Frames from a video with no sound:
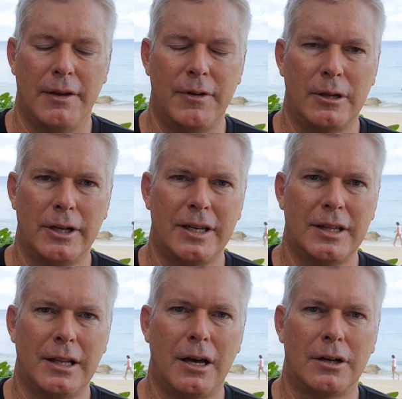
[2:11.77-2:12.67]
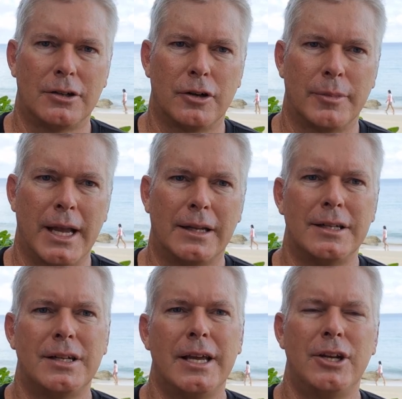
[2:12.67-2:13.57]
If you look at the long-term gain,
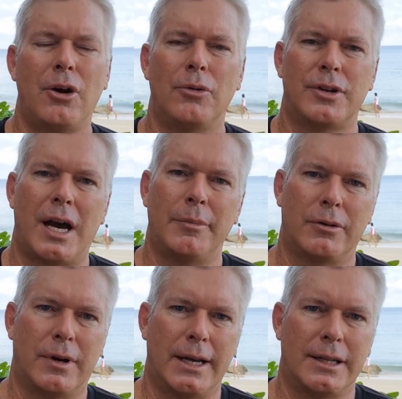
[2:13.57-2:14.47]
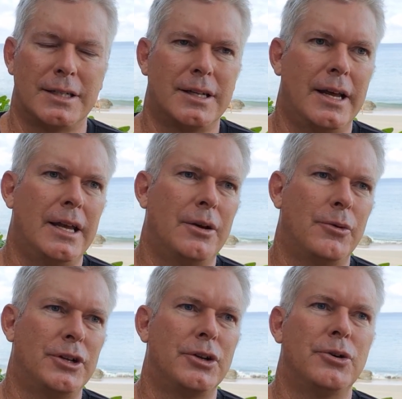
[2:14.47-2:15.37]
let's say you don't time it right. Let's say
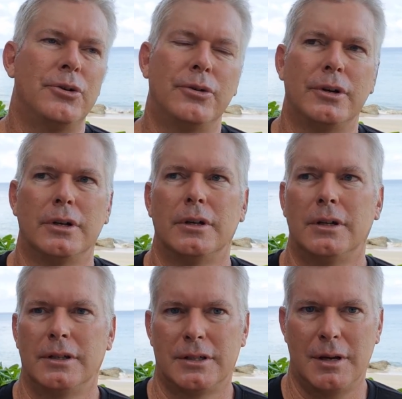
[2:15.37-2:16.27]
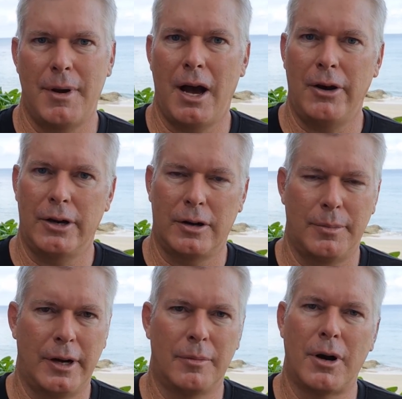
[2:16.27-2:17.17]
we do somehow enter a
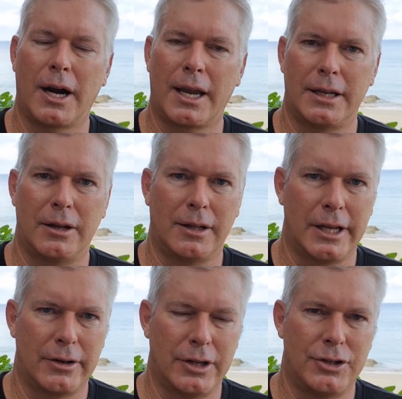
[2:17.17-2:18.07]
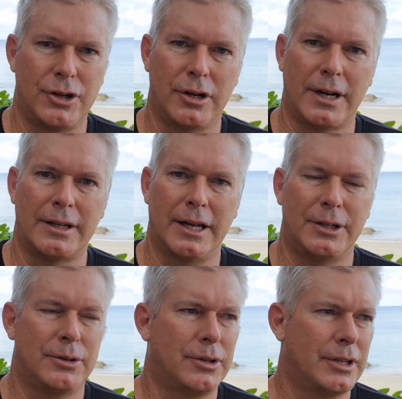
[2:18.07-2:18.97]
bear market, you know, later this year. I
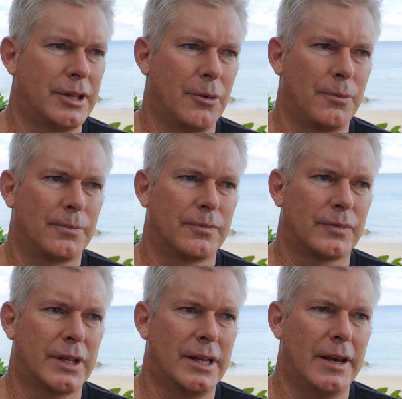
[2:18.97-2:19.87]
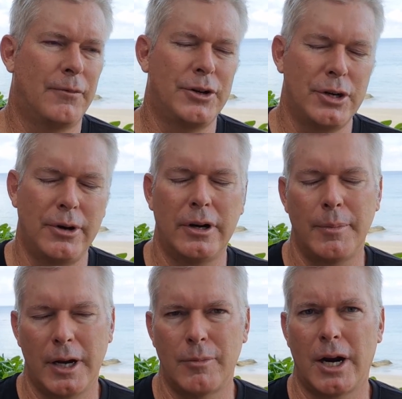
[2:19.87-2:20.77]
do think that if we do enter a
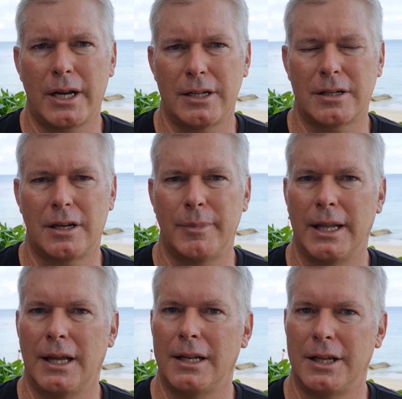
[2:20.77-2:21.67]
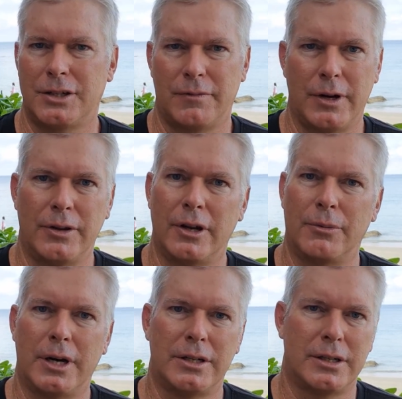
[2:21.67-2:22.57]
bear market, it's going to be a lot less severe than it
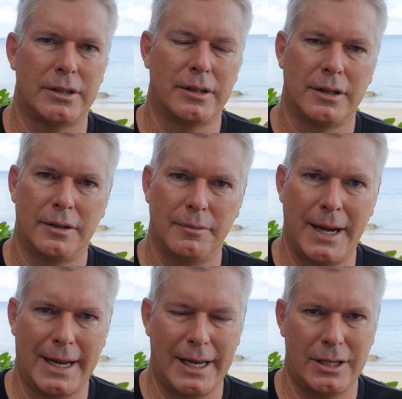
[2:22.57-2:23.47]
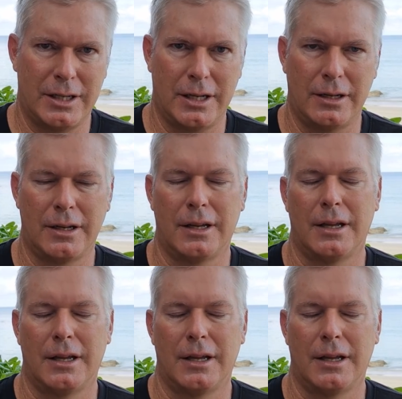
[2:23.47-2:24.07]
was back in 18.